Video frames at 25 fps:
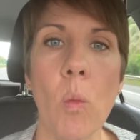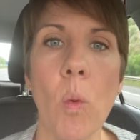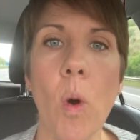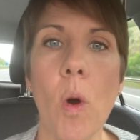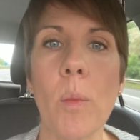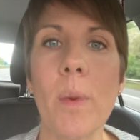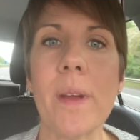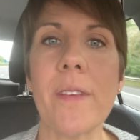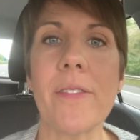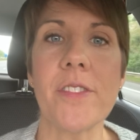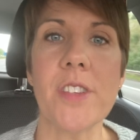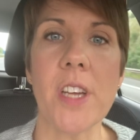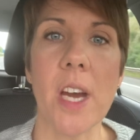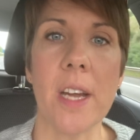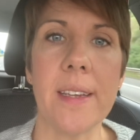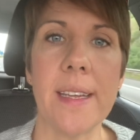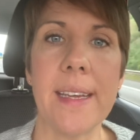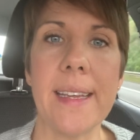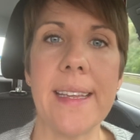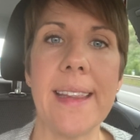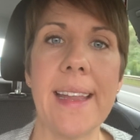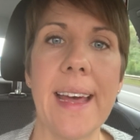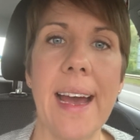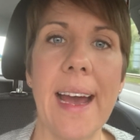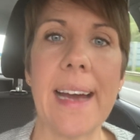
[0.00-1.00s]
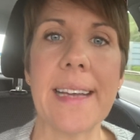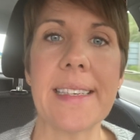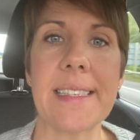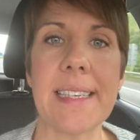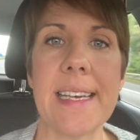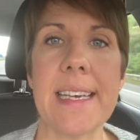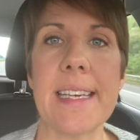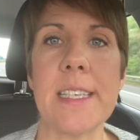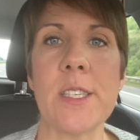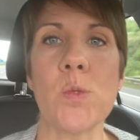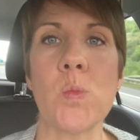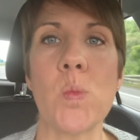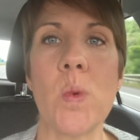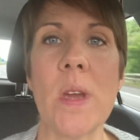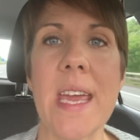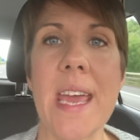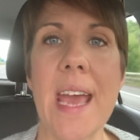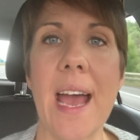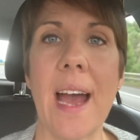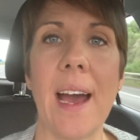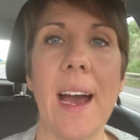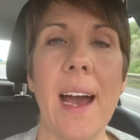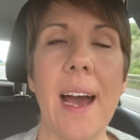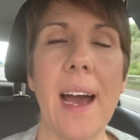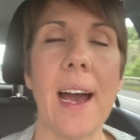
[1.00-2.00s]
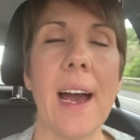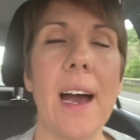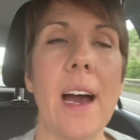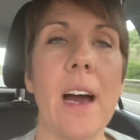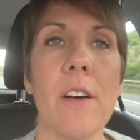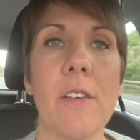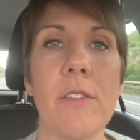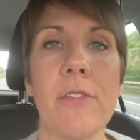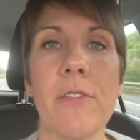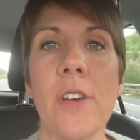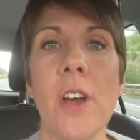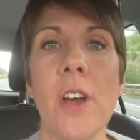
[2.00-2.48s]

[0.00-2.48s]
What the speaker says: What we've done in that is we have